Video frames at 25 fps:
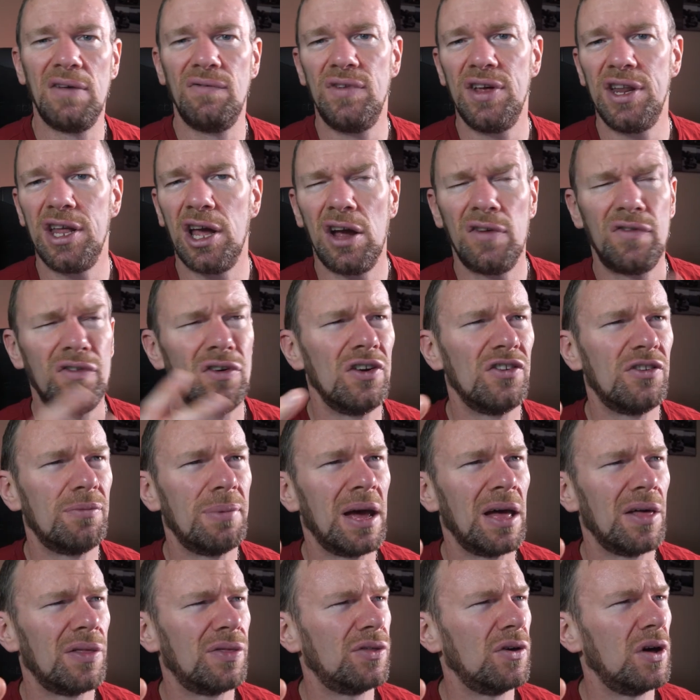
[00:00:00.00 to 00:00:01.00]
a video for it's
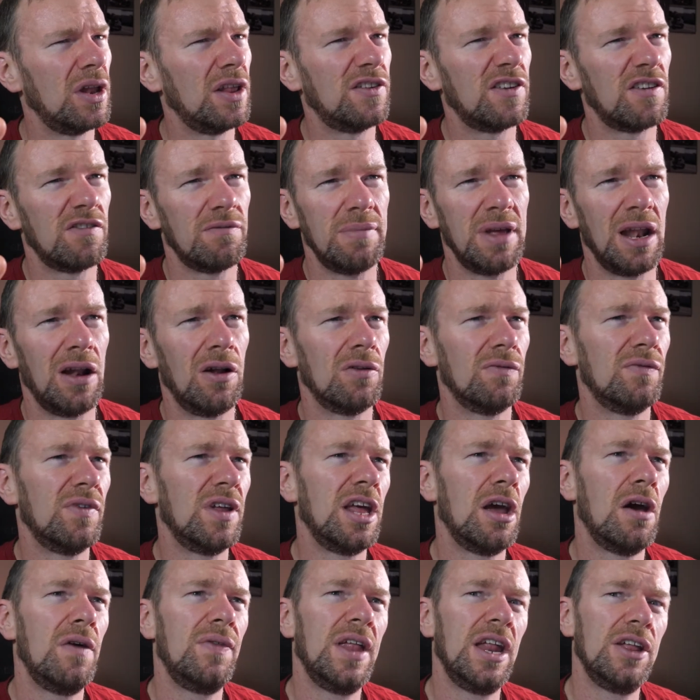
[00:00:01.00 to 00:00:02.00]
about 37-minute long
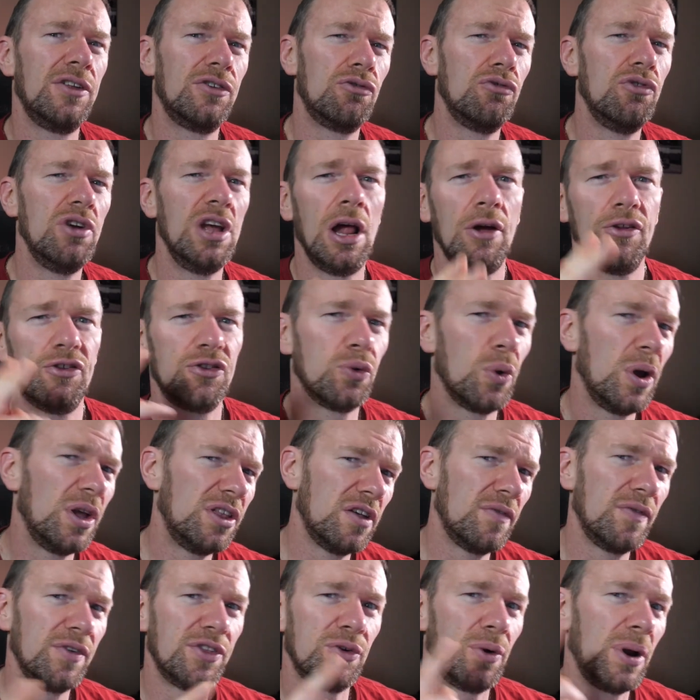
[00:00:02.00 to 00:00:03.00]
video, and then it's reload
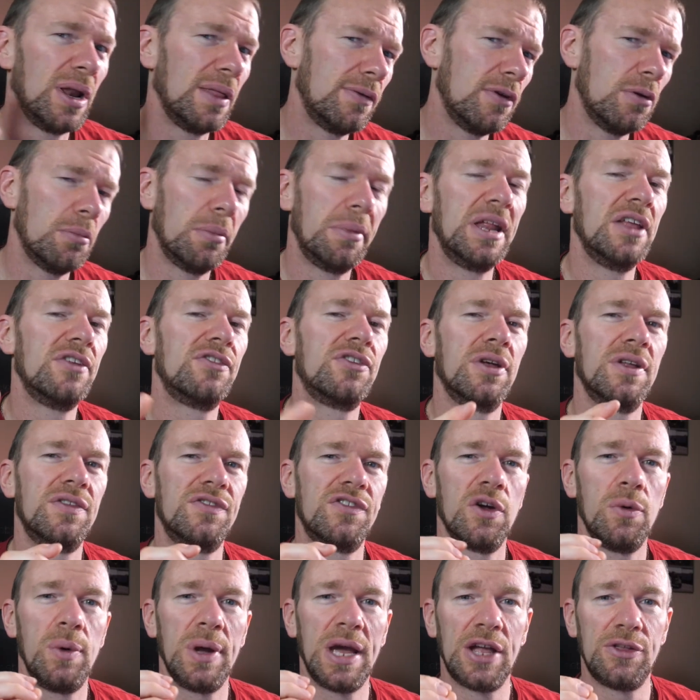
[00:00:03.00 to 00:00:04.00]
Twitter for 23 minutes
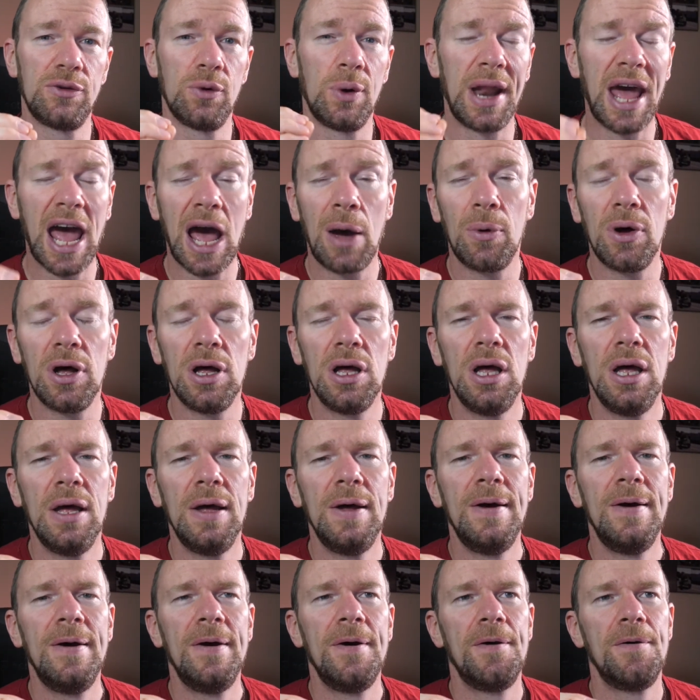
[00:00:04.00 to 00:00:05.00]
until we get to an hour.
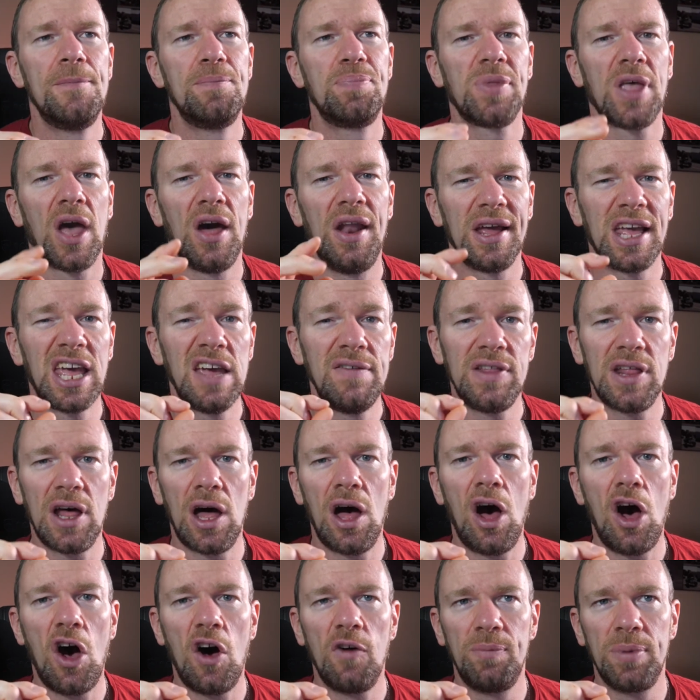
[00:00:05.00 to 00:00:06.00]
And I gave it a
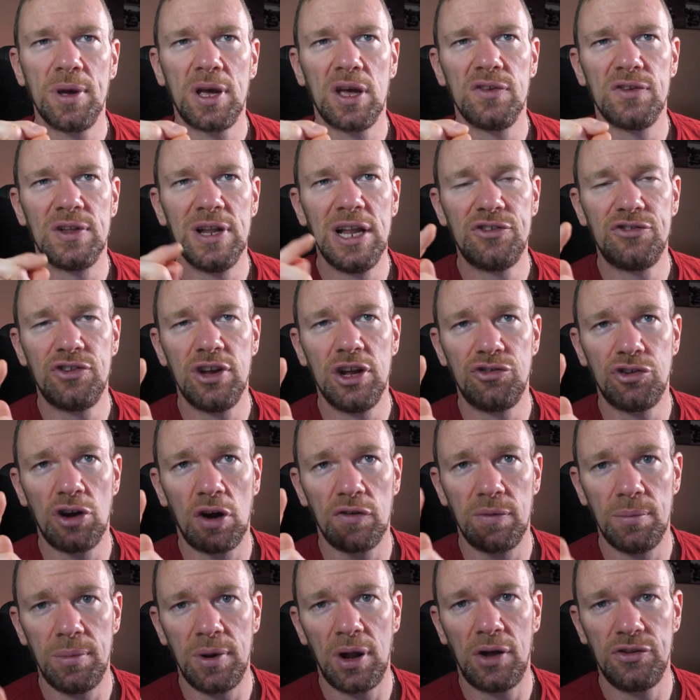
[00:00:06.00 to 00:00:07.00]
half because literally it
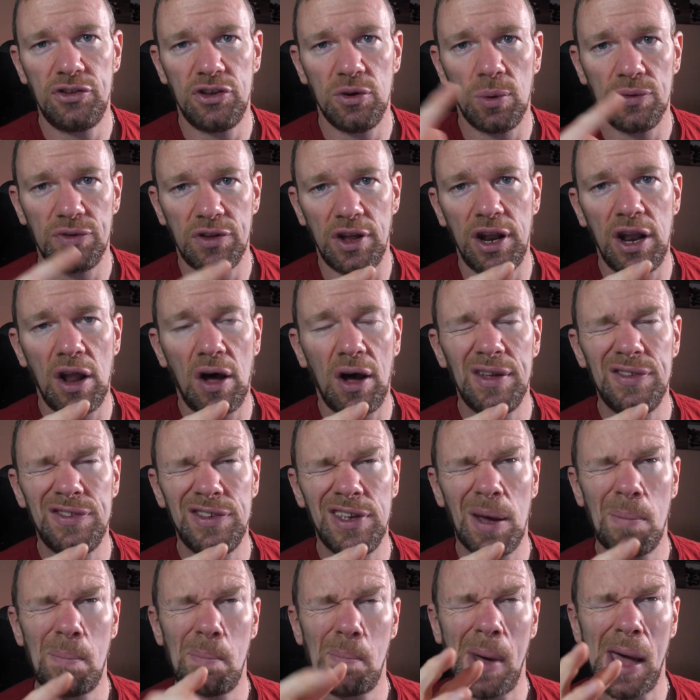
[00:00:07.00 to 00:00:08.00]
dropped from 91 to
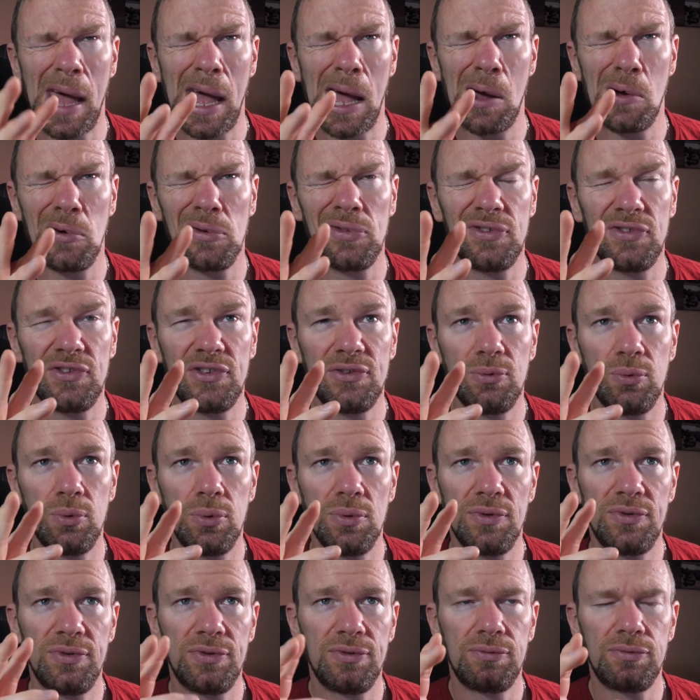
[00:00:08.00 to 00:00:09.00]
90 about
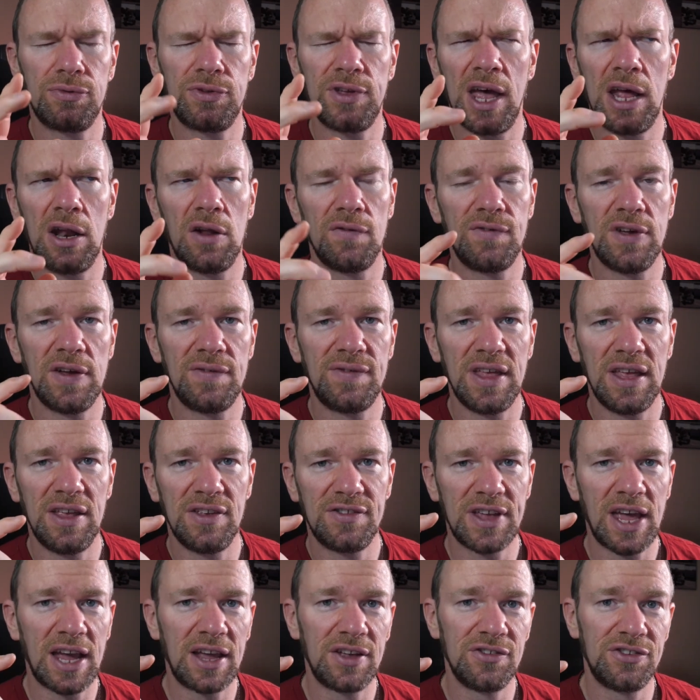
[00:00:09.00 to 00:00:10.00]
10 or 15
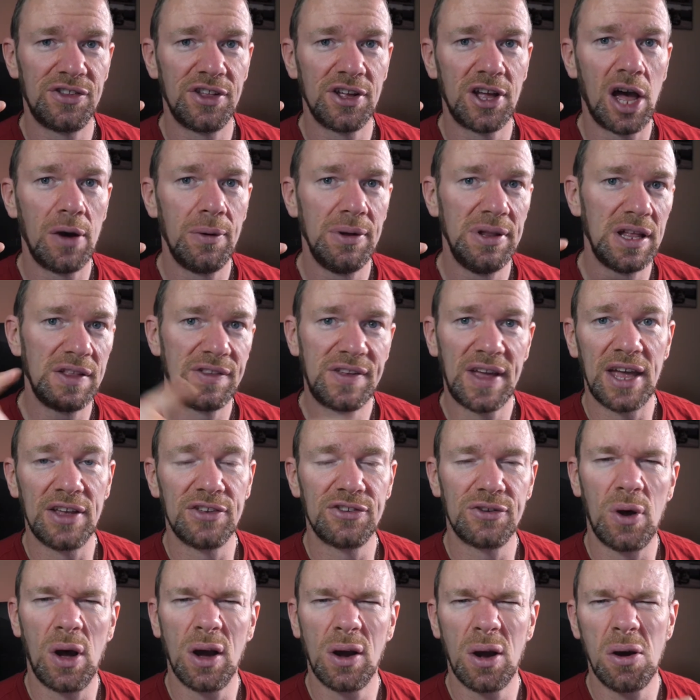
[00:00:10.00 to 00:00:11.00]
seconds to go in the test.
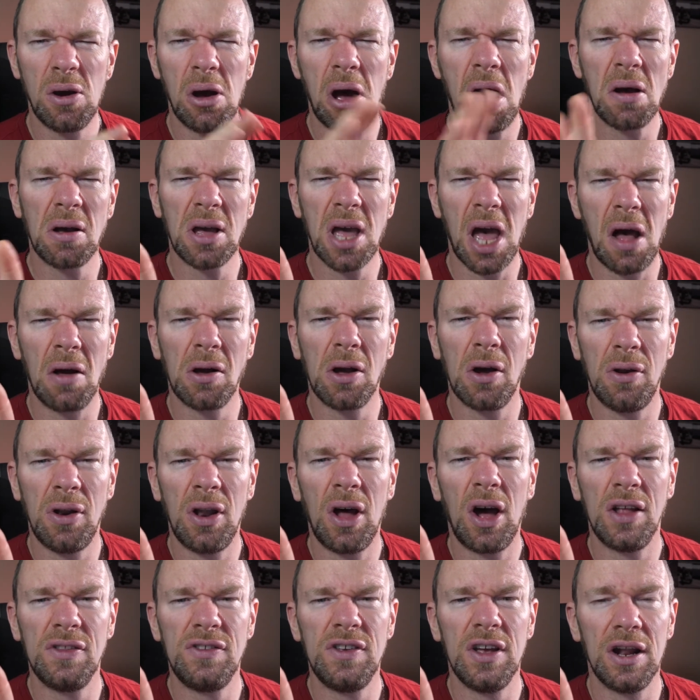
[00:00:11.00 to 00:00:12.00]
So I go, okay, I'll go
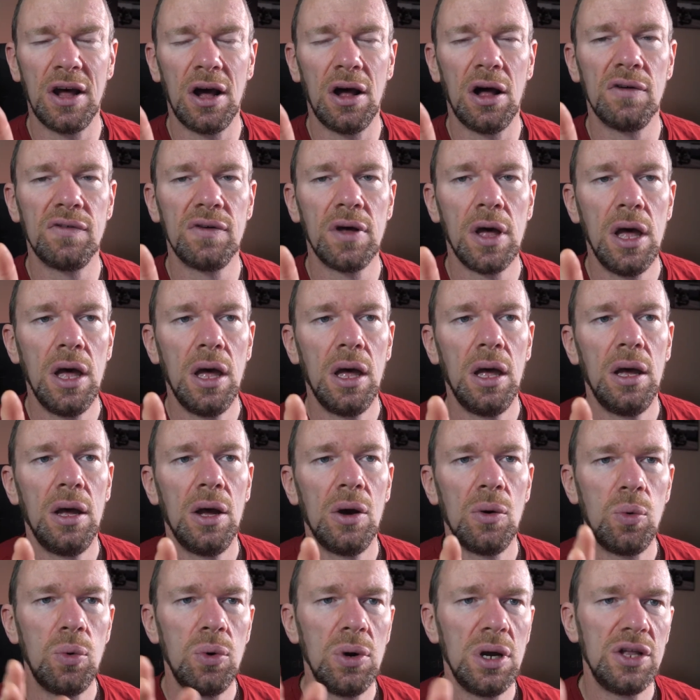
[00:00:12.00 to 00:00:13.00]
90.5,
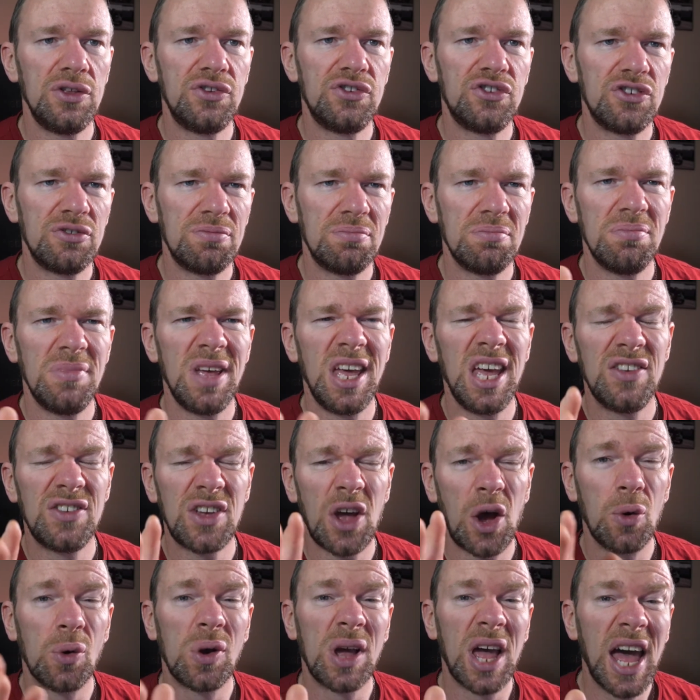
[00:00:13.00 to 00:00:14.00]
which is
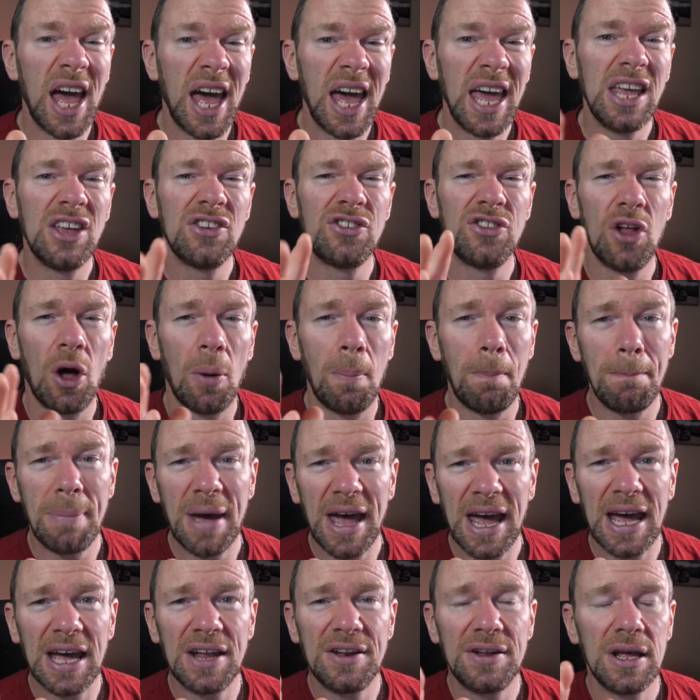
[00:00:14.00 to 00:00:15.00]
okay, it's not
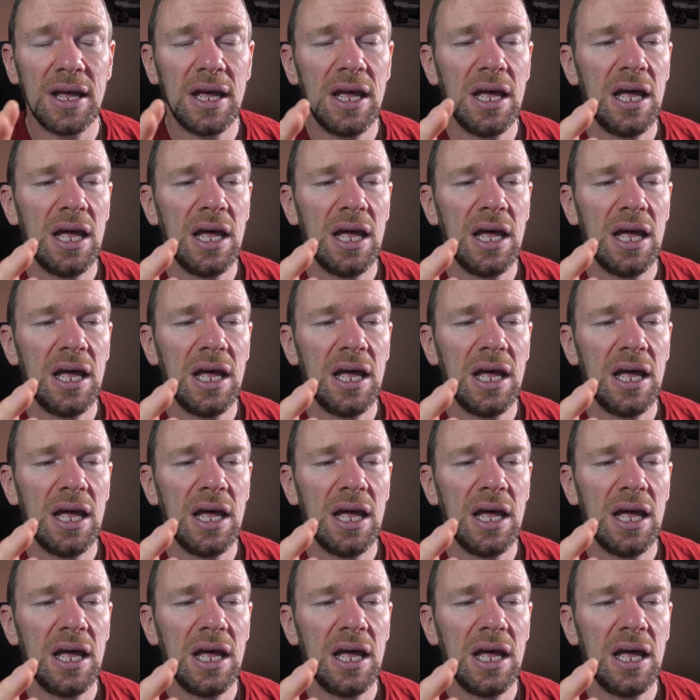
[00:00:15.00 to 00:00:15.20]
bad.